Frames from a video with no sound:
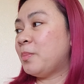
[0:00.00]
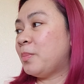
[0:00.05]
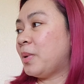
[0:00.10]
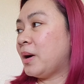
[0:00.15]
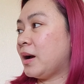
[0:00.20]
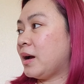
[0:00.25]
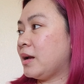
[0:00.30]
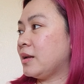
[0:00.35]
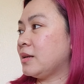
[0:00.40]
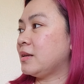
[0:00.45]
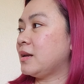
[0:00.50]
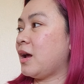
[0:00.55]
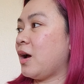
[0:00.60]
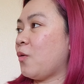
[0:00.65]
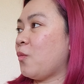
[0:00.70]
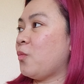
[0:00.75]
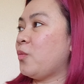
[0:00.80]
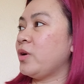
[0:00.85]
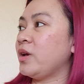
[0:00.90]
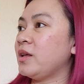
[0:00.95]
but
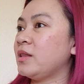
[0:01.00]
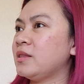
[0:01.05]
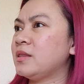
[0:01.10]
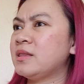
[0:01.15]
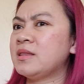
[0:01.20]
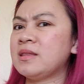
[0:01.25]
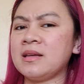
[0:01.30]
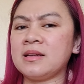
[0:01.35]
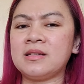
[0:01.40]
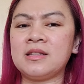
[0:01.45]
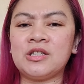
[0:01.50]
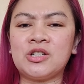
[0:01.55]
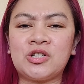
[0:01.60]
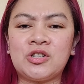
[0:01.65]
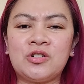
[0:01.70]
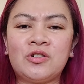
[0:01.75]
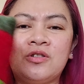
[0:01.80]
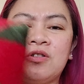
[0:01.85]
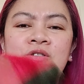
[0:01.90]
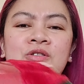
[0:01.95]
with the
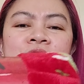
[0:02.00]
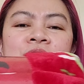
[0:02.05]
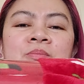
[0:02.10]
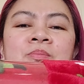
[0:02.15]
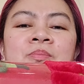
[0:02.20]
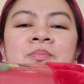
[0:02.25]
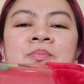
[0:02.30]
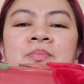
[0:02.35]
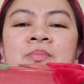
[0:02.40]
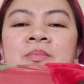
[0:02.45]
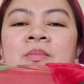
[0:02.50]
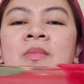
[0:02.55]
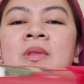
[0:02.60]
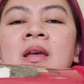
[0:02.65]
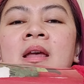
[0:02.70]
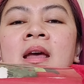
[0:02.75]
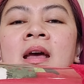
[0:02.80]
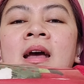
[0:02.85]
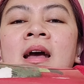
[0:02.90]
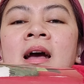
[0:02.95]
additional
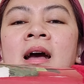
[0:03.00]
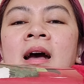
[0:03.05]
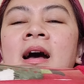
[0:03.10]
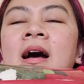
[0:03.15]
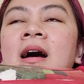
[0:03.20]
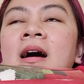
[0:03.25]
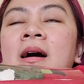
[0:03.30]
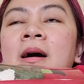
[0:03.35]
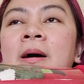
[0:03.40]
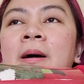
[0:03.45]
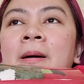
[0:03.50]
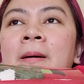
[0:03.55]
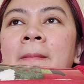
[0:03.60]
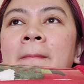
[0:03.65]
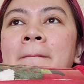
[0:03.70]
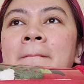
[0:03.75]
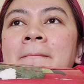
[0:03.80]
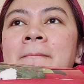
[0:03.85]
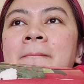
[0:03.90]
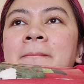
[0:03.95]

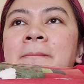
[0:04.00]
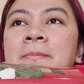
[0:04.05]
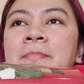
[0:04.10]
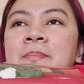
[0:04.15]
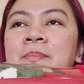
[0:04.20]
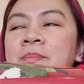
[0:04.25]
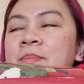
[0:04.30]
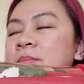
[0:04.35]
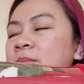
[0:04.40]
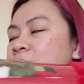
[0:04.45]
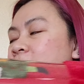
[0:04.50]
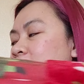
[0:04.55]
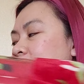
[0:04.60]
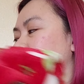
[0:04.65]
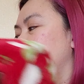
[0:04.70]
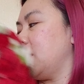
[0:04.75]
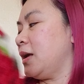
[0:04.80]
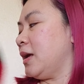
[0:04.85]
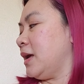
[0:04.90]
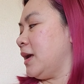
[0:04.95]
um,
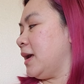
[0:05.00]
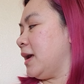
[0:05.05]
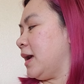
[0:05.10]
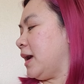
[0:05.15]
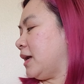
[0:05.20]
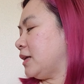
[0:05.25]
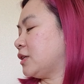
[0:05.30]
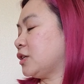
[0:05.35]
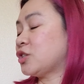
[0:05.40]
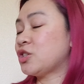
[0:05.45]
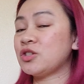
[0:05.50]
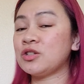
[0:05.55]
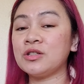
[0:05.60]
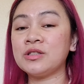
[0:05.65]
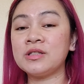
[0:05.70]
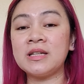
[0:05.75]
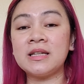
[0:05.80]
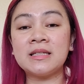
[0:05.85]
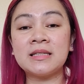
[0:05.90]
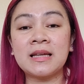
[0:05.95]
additional
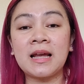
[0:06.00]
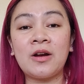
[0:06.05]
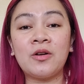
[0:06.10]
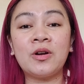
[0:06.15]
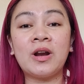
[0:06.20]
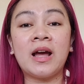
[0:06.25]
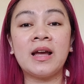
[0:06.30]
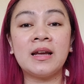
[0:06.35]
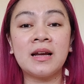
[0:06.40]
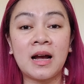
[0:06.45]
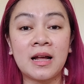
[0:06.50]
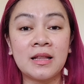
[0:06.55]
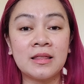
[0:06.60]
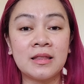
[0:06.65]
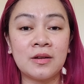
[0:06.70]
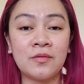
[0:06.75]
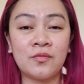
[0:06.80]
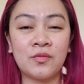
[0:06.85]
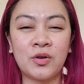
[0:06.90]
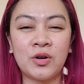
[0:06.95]
discount, I got
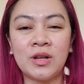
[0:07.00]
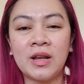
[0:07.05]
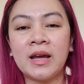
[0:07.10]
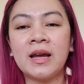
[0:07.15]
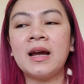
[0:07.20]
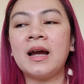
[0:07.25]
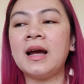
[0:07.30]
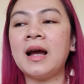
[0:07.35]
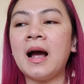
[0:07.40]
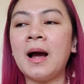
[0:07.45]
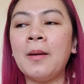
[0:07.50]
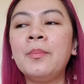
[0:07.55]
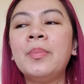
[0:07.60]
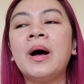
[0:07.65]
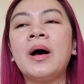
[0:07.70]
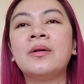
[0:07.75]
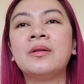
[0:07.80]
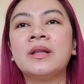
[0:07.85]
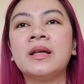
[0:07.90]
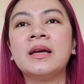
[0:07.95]
them for like
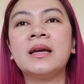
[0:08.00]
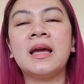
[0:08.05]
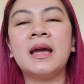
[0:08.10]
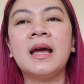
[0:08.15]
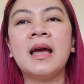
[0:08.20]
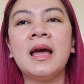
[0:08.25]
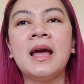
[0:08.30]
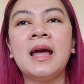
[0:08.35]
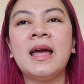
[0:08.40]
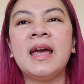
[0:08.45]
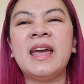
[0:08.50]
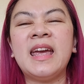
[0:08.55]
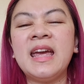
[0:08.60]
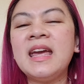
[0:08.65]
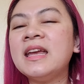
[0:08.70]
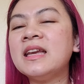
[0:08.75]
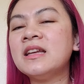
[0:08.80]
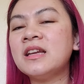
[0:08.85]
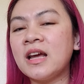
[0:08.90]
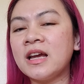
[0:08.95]
about like
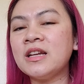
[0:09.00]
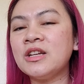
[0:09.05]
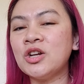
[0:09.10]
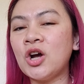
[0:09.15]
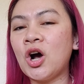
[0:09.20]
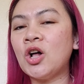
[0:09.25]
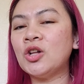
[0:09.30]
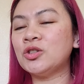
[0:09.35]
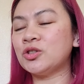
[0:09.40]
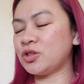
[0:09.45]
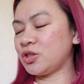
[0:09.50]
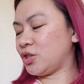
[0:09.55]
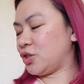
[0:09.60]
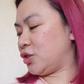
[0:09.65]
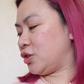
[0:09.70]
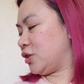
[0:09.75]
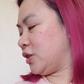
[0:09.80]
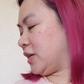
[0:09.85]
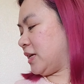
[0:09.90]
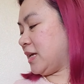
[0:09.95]
eight, nine
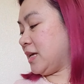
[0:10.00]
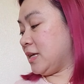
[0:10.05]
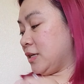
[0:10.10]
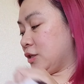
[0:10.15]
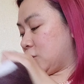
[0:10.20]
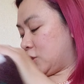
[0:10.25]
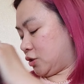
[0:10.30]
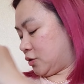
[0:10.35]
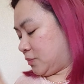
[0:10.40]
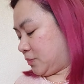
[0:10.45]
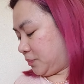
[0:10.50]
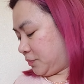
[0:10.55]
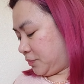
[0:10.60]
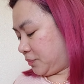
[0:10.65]
dollars each.